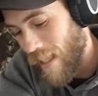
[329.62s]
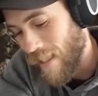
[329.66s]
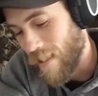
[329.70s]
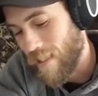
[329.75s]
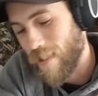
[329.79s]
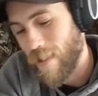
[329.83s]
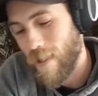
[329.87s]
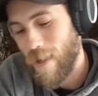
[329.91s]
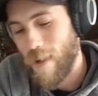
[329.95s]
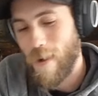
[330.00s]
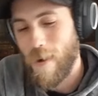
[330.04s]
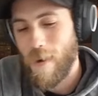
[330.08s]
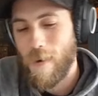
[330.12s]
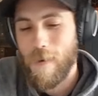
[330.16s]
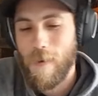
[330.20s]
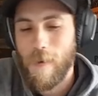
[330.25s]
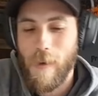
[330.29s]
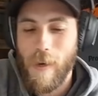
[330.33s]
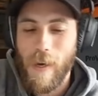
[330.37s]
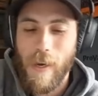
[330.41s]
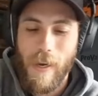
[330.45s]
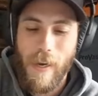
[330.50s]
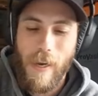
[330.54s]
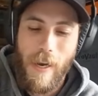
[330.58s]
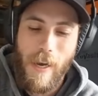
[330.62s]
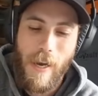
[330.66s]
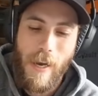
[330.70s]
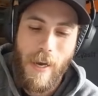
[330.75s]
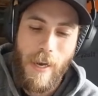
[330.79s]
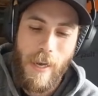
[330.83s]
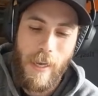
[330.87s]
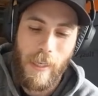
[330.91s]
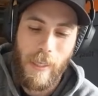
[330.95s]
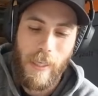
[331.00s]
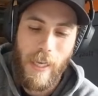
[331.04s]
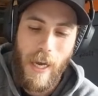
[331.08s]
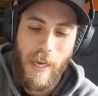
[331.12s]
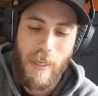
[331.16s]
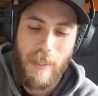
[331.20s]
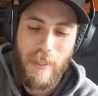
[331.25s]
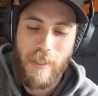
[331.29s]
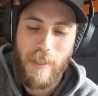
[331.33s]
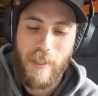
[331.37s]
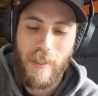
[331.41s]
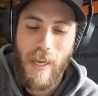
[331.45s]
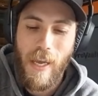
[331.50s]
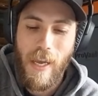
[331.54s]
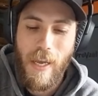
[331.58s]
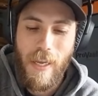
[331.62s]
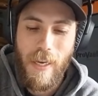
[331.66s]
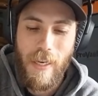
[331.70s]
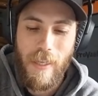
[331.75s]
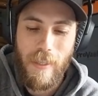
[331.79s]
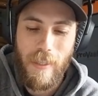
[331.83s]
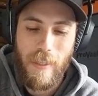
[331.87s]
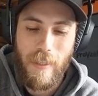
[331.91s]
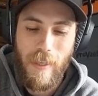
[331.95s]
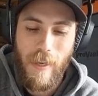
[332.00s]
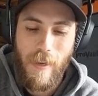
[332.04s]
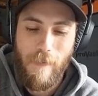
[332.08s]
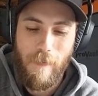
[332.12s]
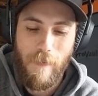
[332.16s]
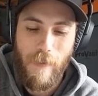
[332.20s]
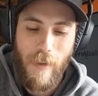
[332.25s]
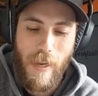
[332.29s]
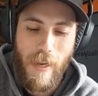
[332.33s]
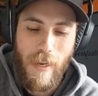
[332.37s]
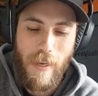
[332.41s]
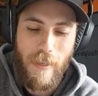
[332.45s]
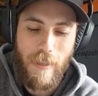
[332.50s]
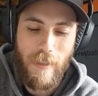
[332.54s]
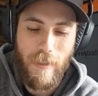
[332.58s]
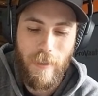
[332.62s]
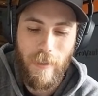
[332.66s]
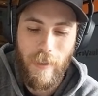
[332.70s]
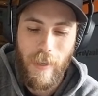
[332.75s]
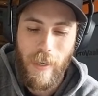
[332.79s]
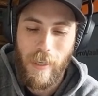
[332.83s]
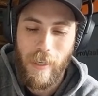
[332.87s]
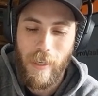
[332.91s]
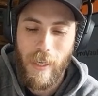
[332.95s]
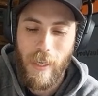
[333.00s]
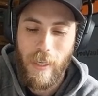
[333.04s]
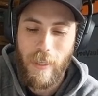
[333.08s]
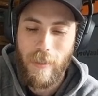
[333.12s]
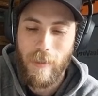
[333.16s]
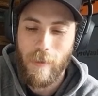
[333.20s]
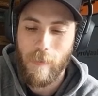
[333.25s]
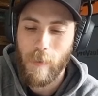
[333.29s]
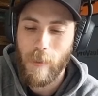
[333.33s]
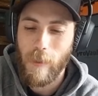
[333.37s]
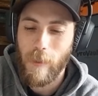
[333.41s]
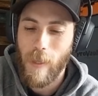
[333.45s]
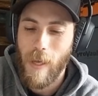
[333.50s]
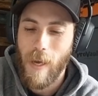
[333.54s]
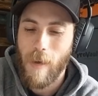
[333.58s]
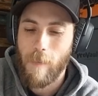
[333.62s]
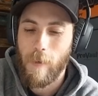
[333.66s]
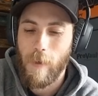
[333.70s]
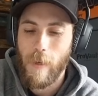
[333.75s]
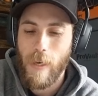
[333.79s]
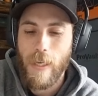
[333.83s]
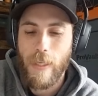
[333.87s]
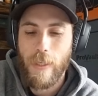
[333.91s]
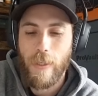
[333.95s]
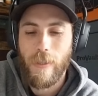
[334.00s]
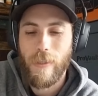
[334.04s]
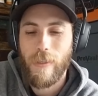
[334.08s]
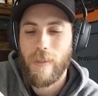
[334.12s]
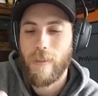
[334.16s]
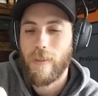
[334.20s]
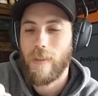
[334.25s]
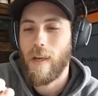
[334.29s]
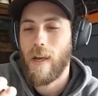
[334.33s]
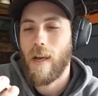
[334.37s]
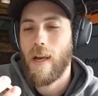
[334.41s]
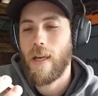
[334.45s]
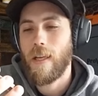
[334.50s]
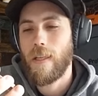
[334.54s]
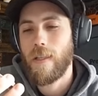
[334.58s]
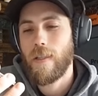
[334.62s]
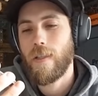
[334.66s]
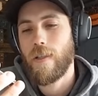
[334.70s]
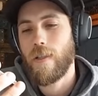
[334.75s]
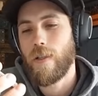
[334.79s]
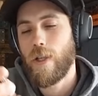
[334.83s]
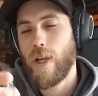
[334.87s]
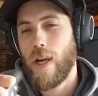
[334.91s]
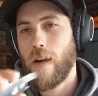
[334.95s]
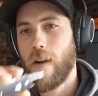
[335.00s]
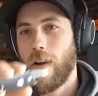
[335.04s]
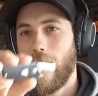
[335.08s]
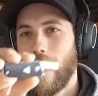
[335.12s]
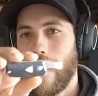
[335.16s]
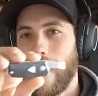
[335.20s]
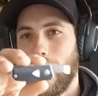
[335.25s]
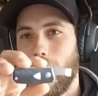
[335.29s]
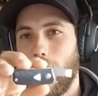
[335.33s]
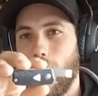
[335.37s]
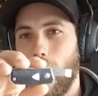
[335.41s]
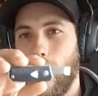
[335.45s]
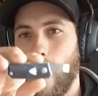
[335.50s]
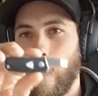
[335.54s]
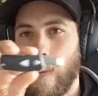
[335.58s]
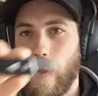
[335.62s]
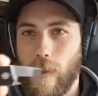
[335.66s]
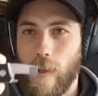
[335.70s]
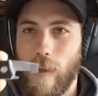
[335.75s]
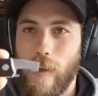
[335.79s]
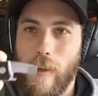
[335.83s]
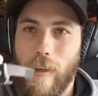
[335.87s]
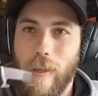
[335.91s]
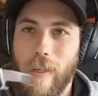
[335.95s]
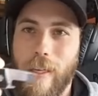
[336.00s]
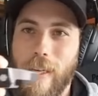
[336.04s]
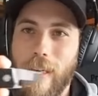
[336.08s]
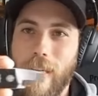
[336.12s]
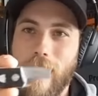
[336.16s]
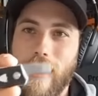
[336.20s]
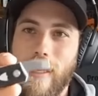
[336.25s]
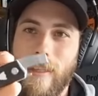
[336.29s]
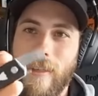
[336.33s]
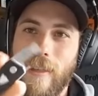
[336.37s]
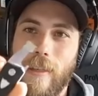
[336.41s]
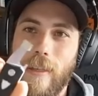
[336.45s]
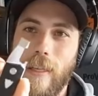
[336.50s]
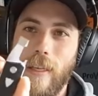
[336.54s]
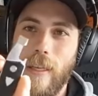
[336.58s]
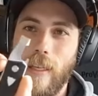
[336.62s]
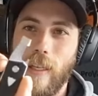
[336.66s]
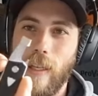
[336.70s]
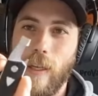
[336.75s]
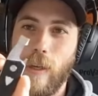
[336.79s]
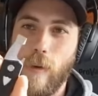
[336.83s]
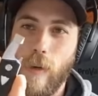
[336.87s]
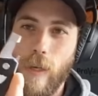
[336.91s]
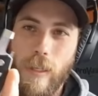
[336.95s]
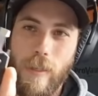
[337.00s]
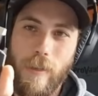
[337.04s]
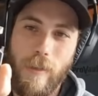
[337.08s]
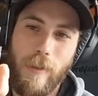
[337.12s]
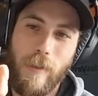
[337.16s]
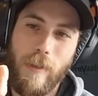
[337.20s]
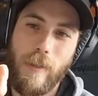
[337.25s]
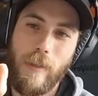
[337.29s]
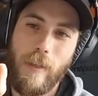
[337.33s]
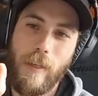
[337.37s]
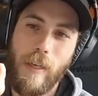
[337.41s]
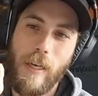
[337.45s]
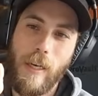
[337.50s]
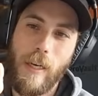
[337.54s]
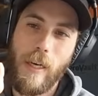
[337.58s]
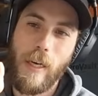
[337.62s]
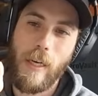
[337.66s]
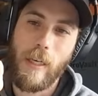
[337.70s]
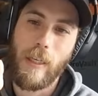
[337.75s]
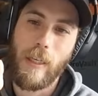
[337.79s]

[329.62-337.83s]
so uh, kind of staying in the same vein as like custom collaboration designs, Jared Oeser is the newest uh,